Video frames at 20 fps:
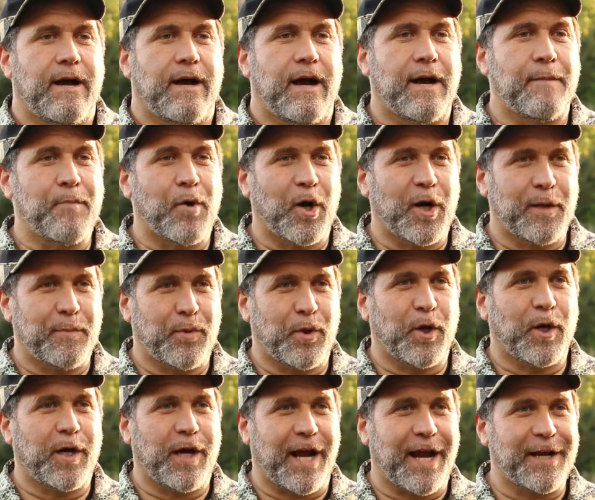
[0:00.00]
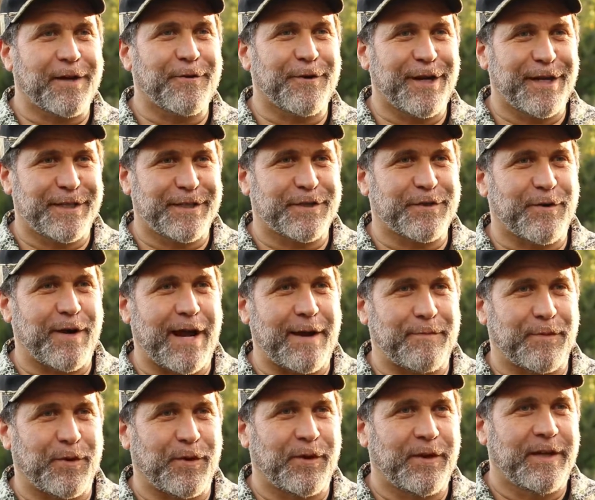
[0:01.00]
I'm Marty Burke. I created the
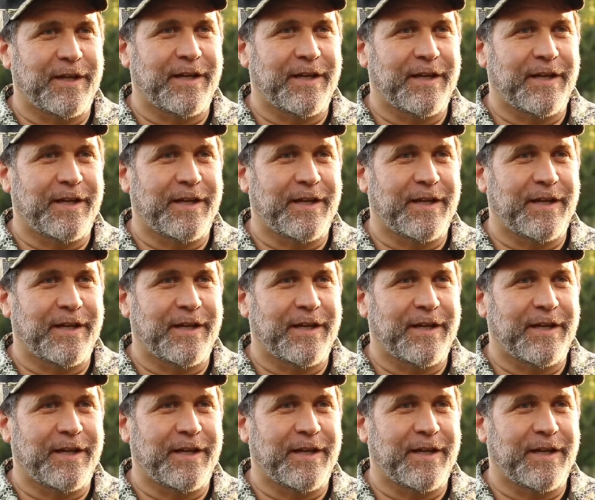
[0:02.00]
Shrapnel.